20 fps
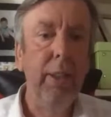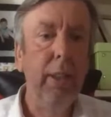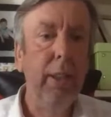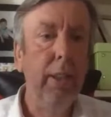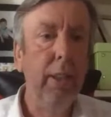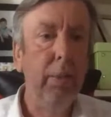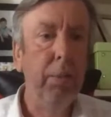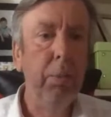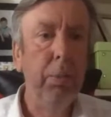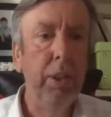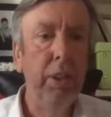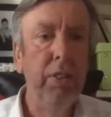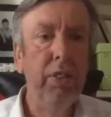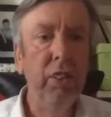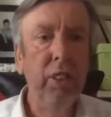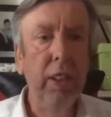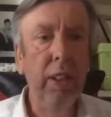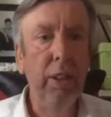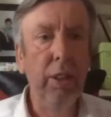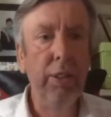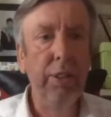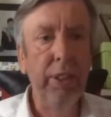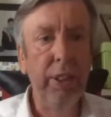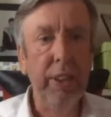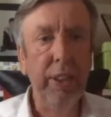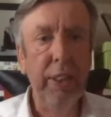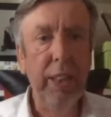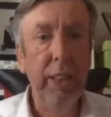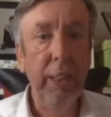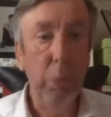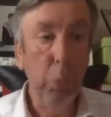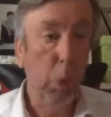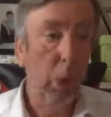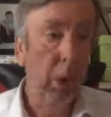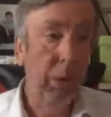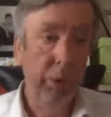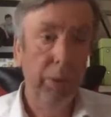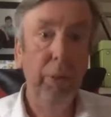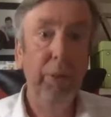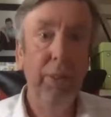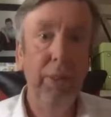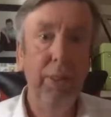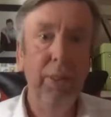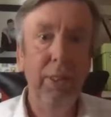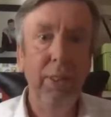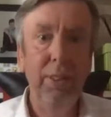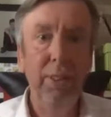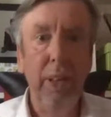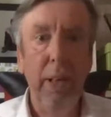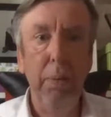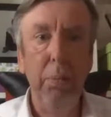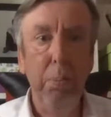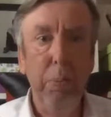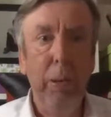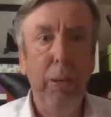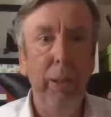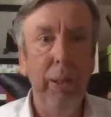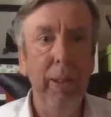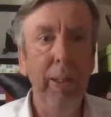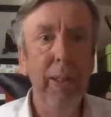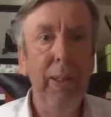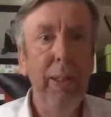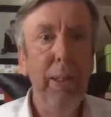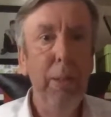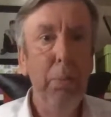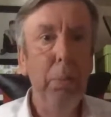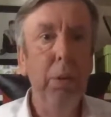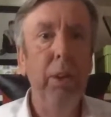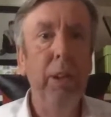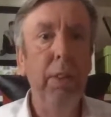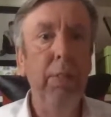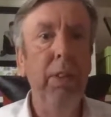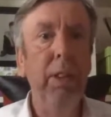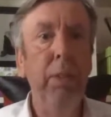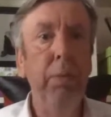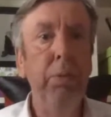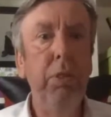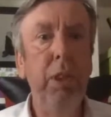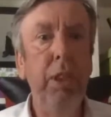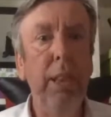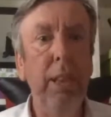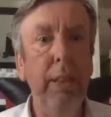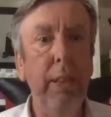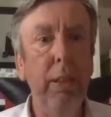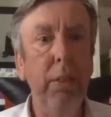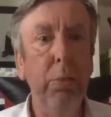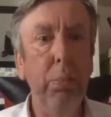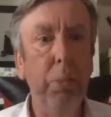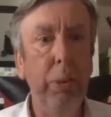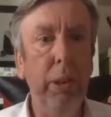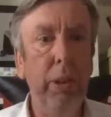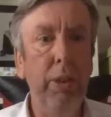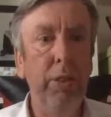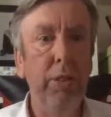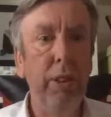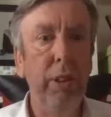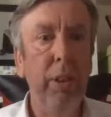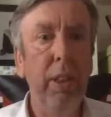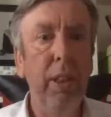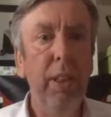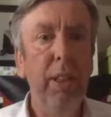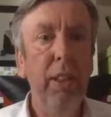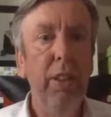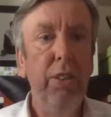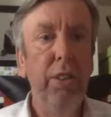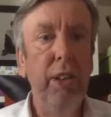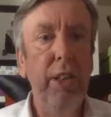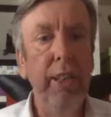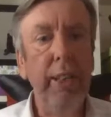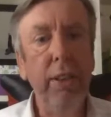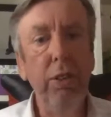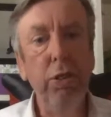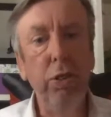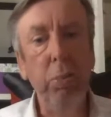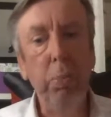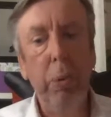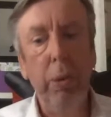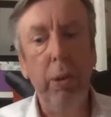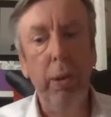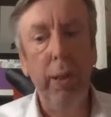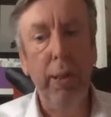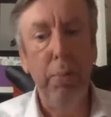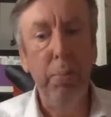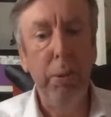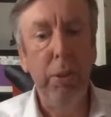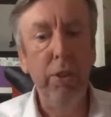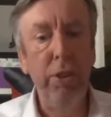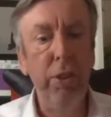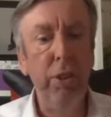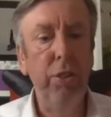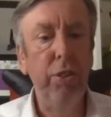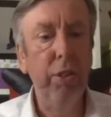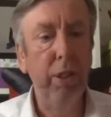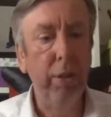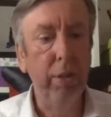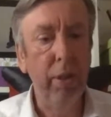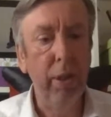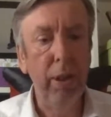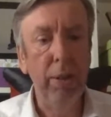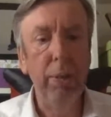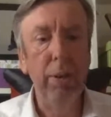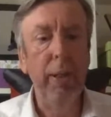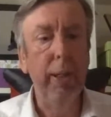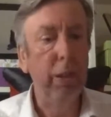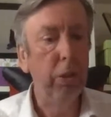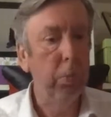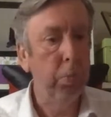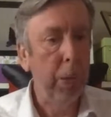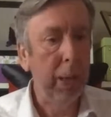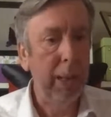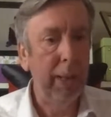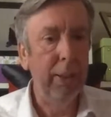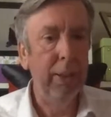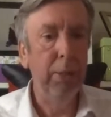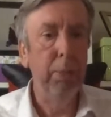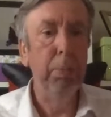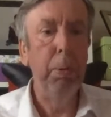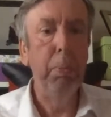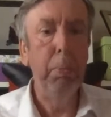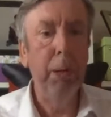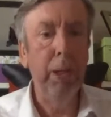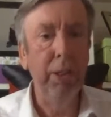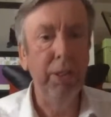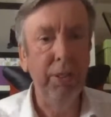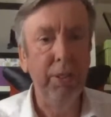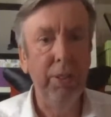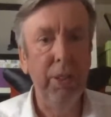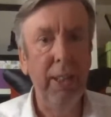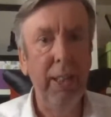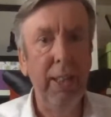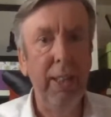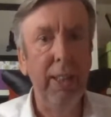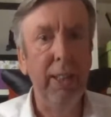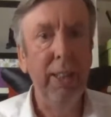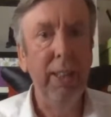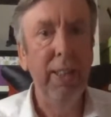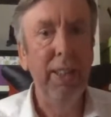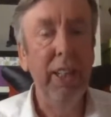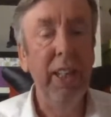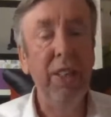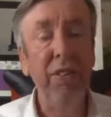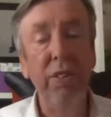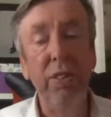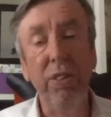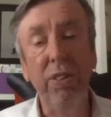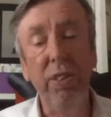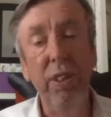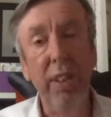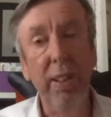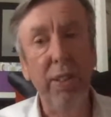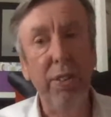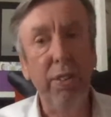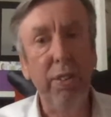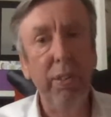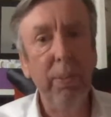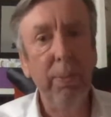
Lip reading: them the skills that they want as an employer, but giving them to that young person so they can support that business to grow and expand and be part of their success.